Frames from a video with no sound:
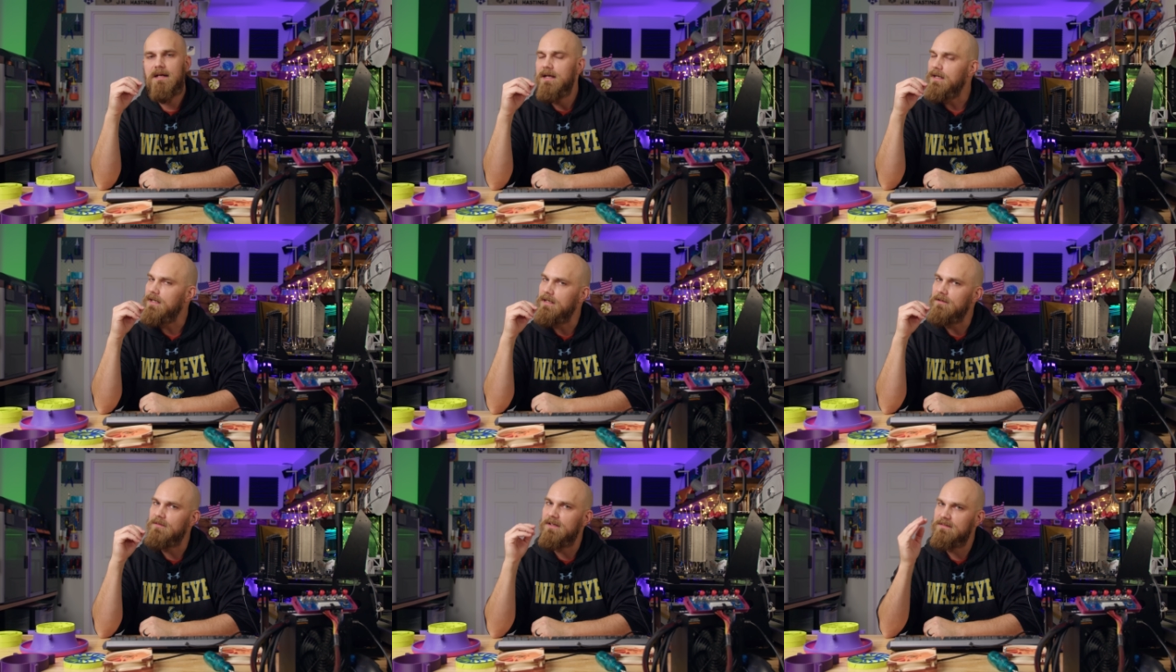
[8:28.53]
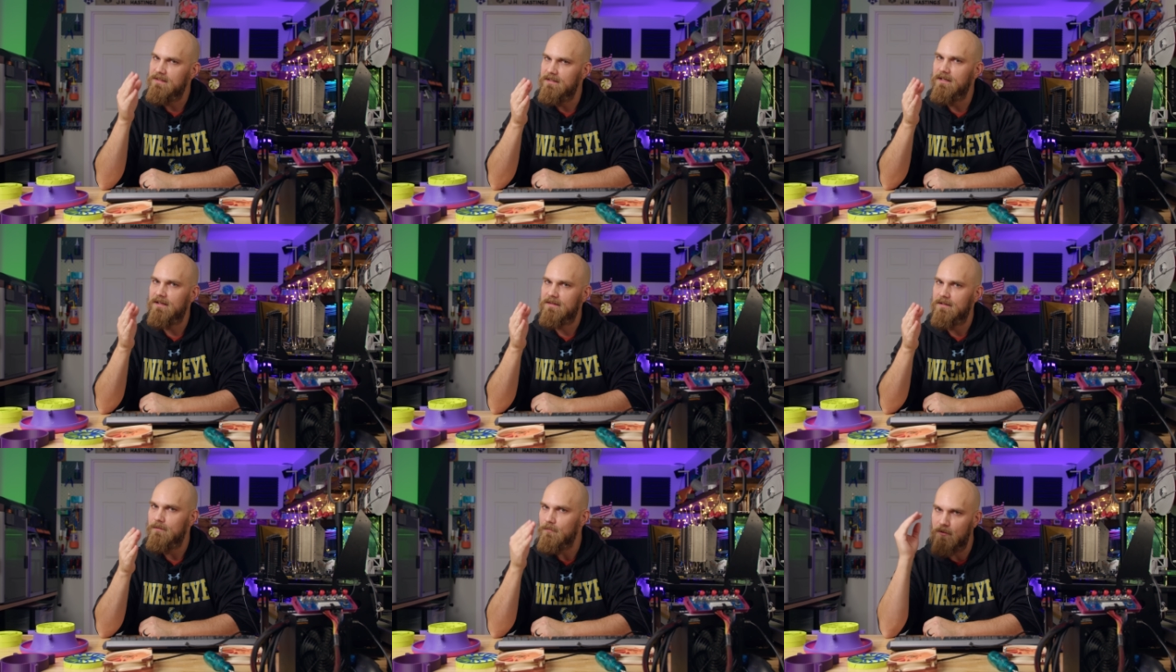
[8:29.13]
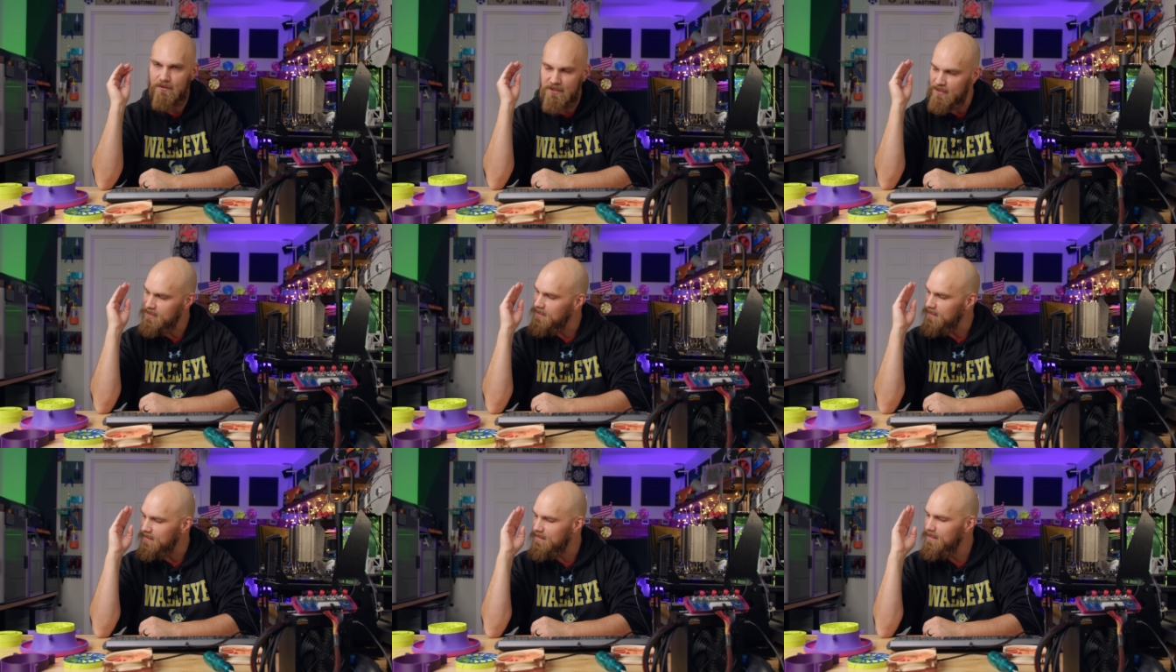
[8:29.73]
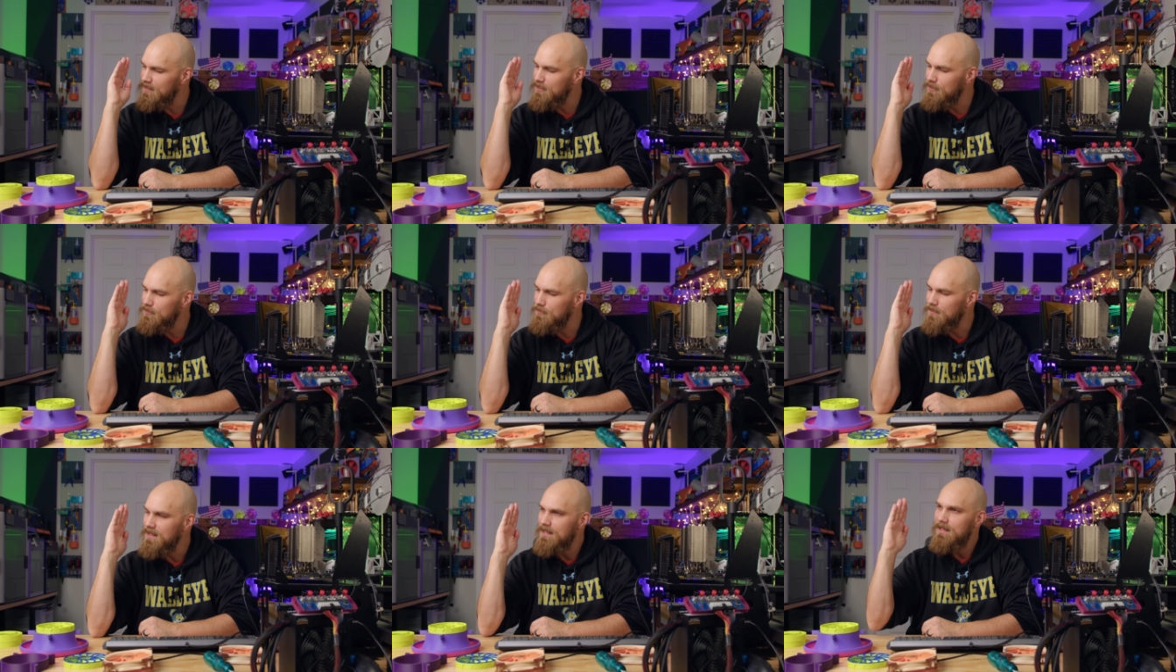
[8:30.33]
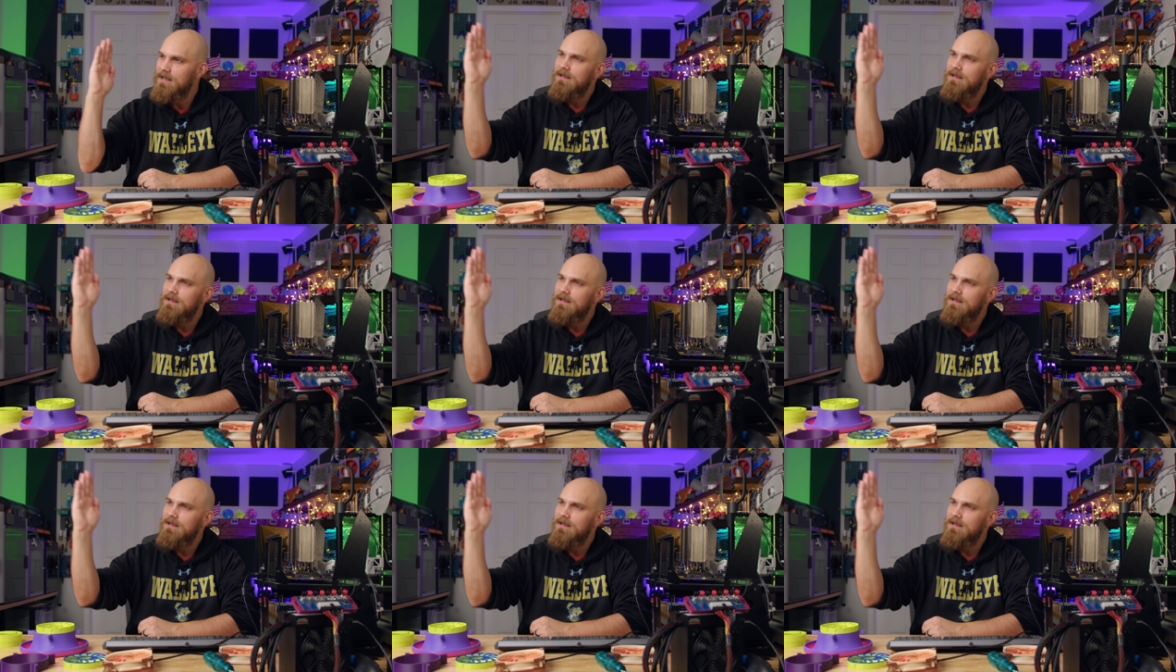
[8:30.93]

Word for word: And if I see nothing, we'll just continue